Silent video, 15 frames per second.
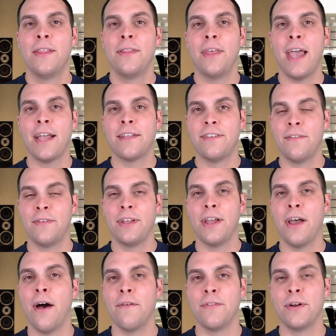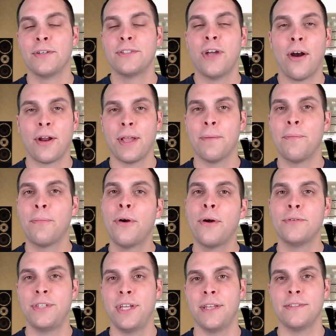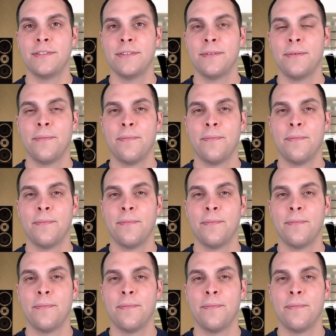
the activity of their target proteins.